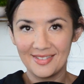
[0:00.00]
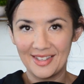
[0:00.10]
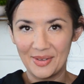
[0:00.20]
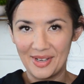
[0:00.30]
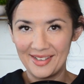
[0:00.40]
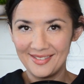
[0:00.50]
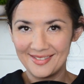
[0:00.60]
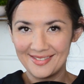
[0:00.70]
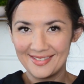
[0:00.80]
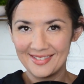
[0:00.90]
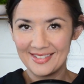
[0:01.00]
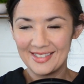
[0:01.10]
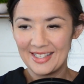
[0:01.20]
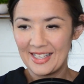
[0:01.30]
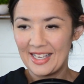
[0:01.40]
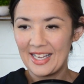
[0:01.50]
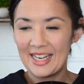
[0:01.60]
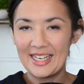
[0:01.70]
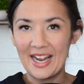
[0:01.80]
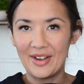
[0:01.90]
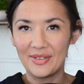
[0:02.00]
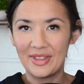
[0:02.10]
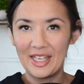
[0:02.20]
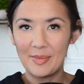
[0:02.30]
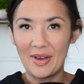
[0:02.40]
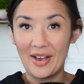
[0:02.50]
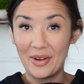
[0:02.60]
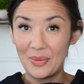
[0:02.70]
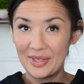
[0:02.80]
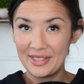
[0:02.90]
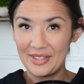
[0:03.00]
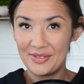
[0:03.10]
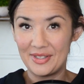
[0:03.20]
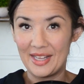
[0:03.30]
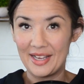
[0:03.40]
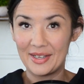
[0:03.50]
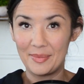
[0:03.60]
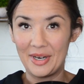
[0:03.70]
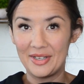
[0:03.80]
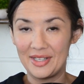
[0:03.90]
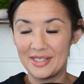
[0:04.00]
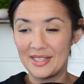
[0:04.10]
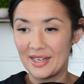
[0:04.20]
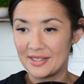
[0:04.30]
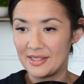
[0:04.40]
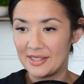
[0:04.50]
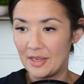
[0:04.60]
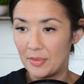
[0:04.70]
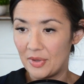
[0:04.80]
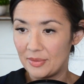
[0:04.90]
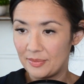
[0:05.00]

Okay, now think about how quickly you did that compared to this next example.